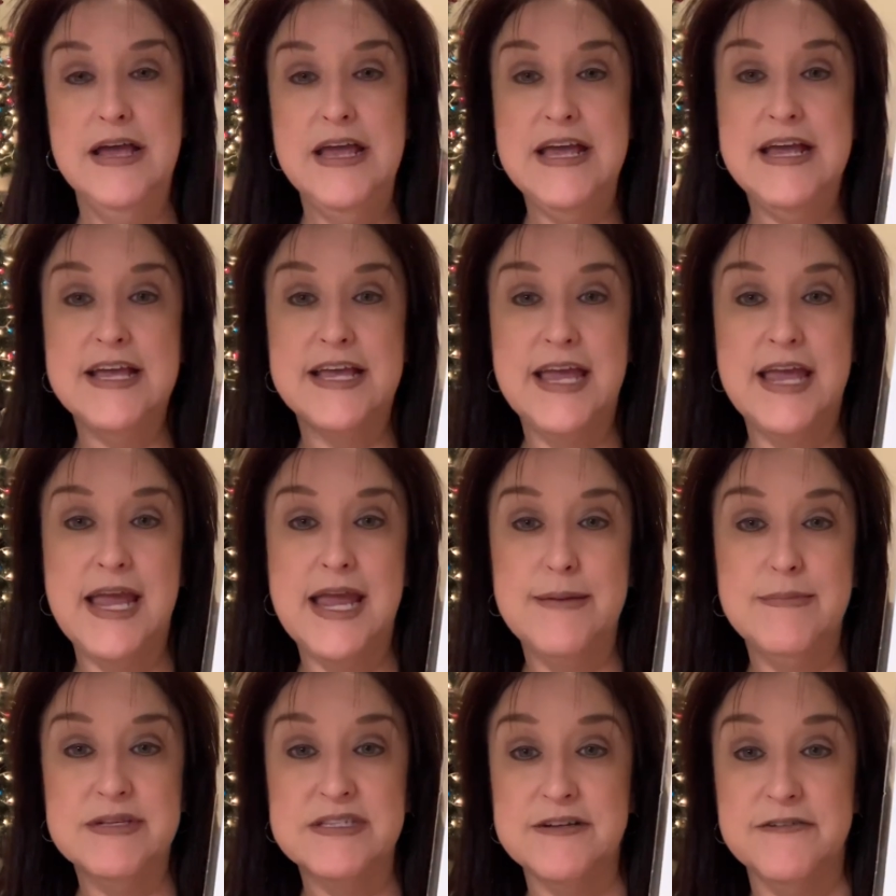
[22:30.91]
It
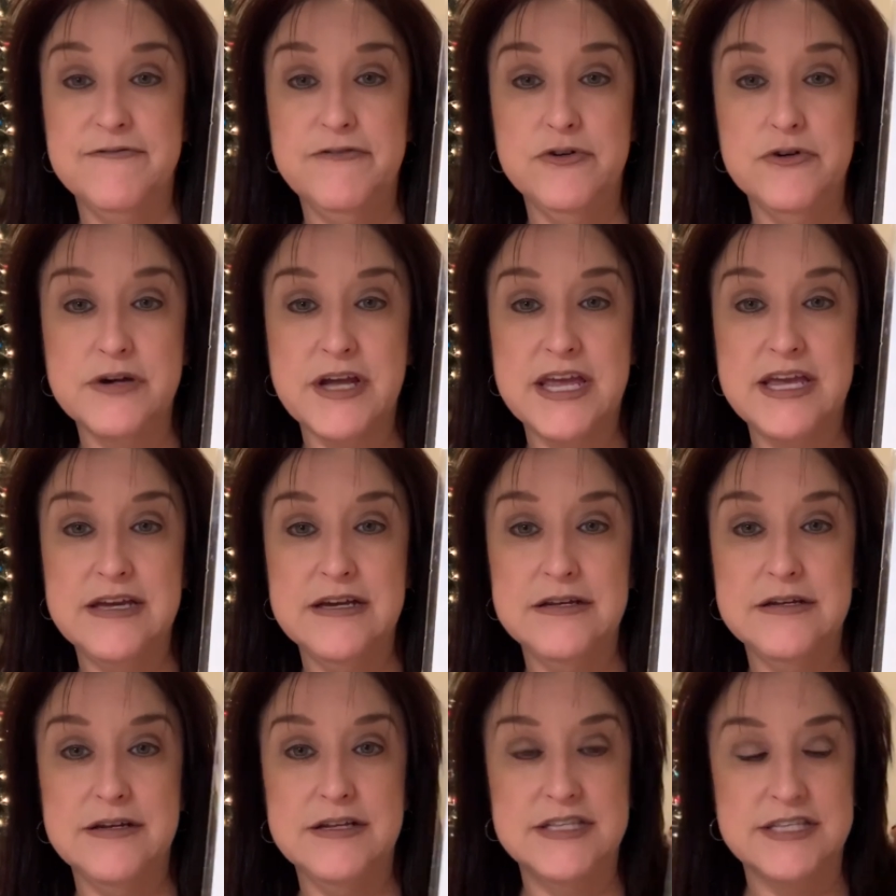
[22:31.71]
came as a full
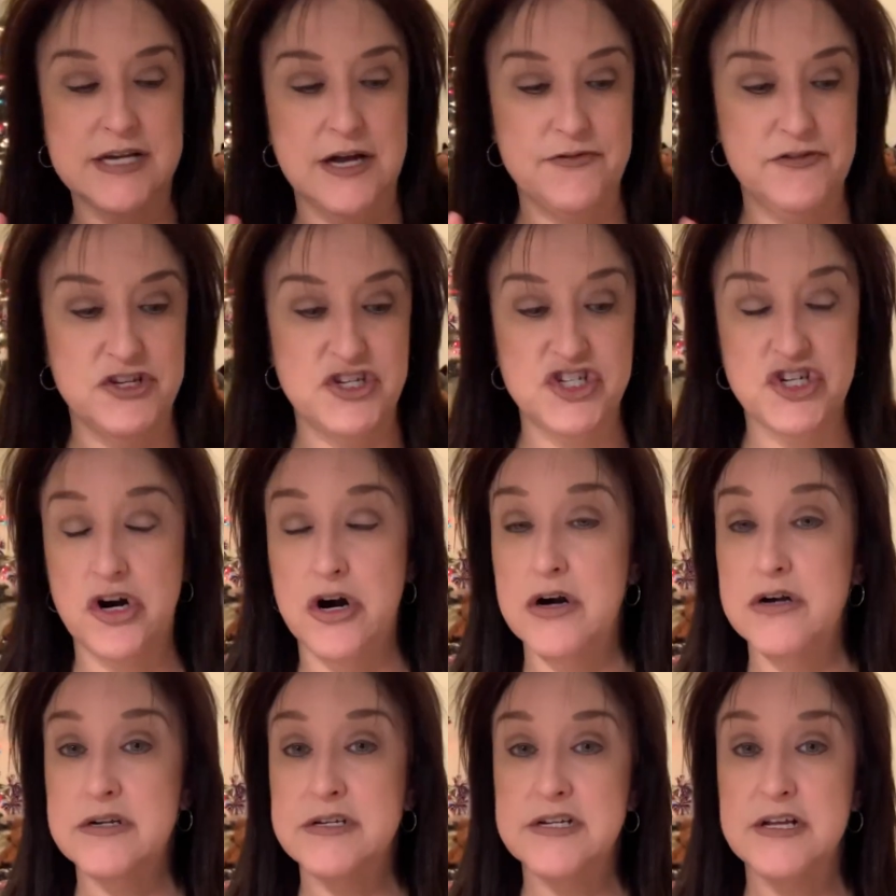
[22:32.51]
kit. It's got the
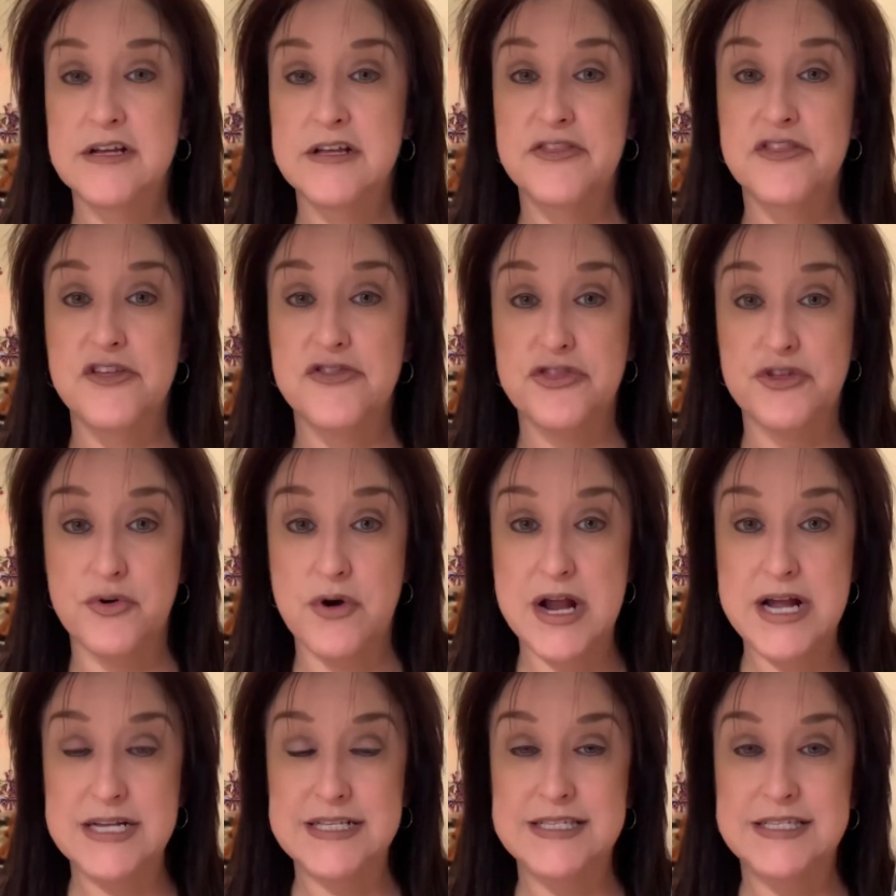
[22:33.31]
chart, the
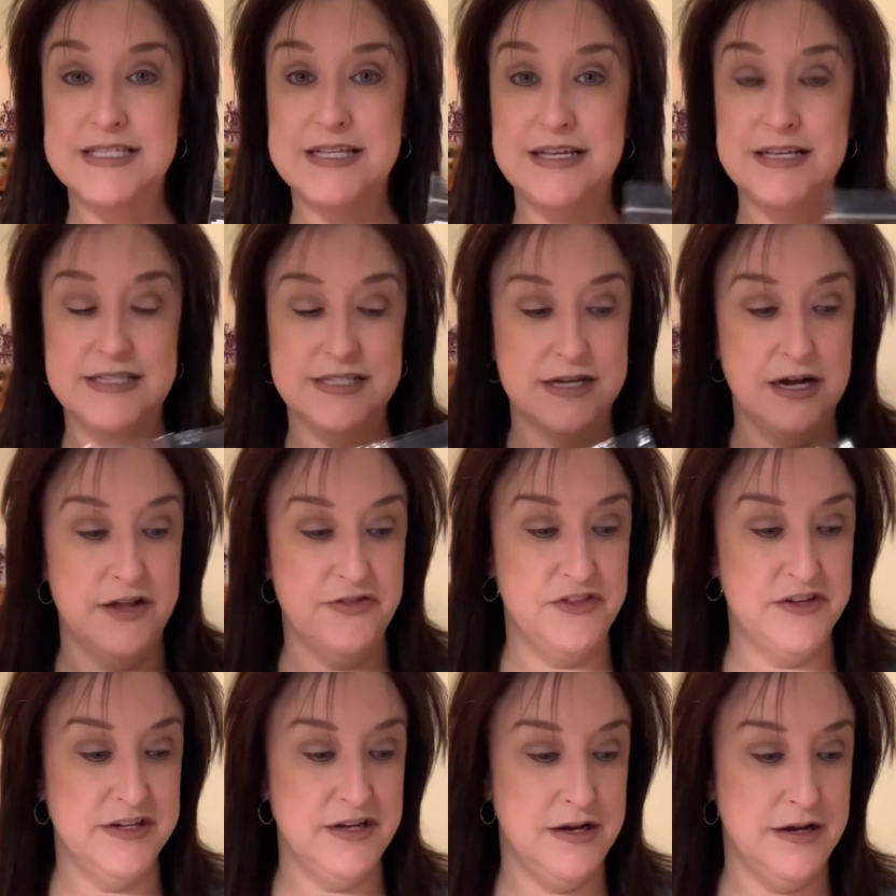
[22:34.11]
threads, it's got
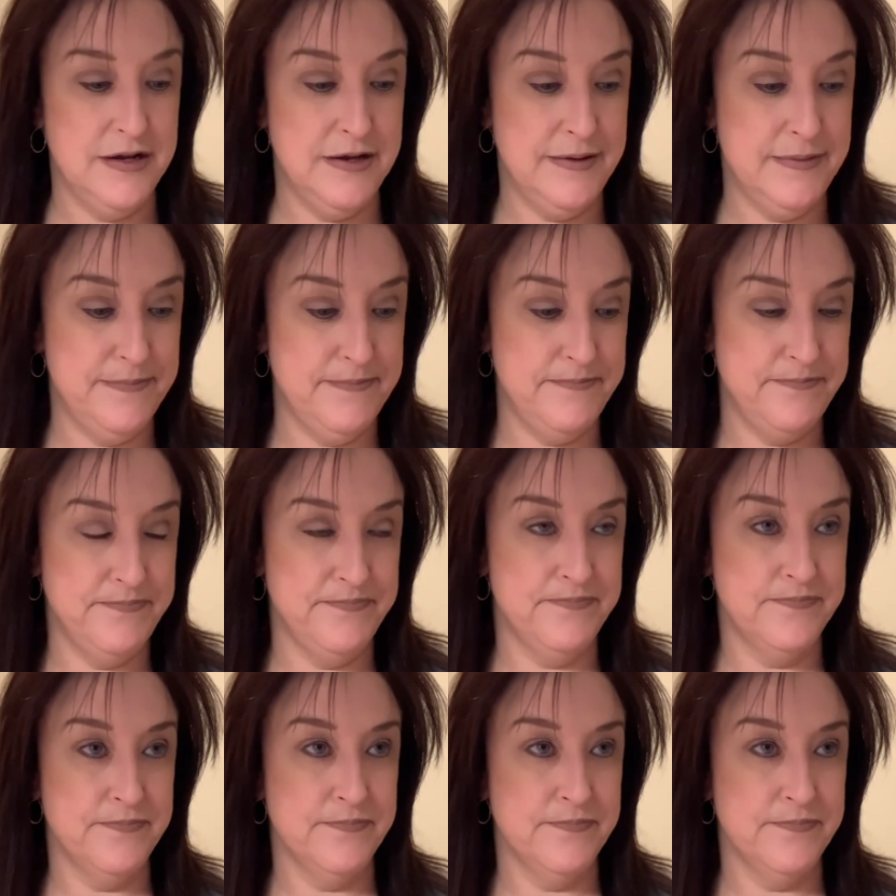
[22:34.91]
the um,